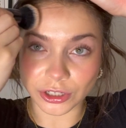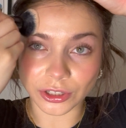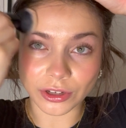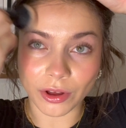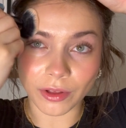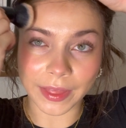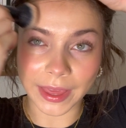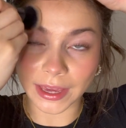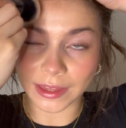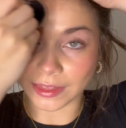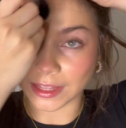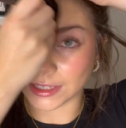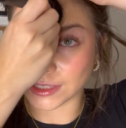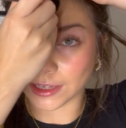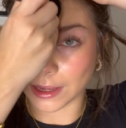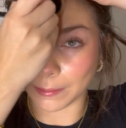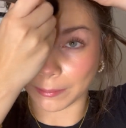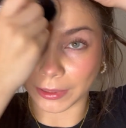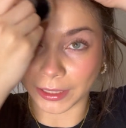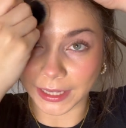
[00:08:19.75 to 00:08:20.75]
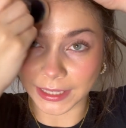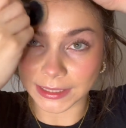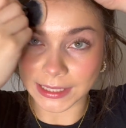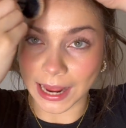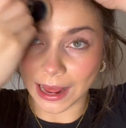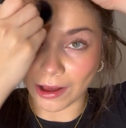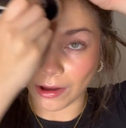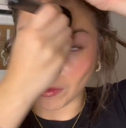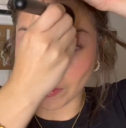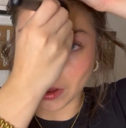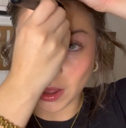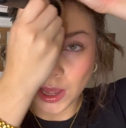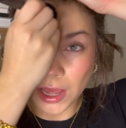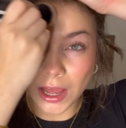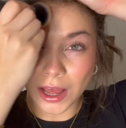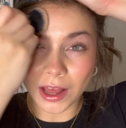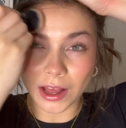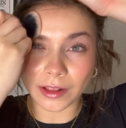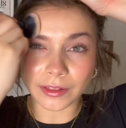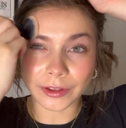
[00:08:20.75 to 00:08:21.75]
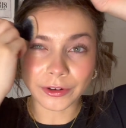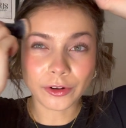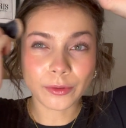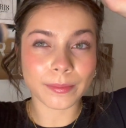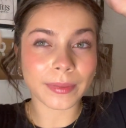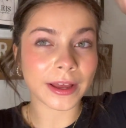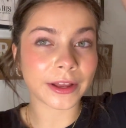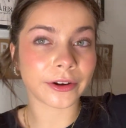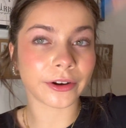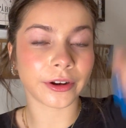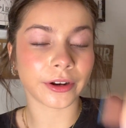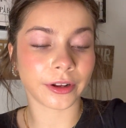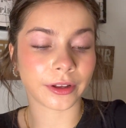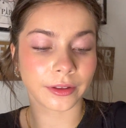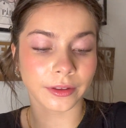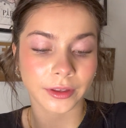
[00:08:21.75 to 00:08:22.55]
so like this could blend out a little better,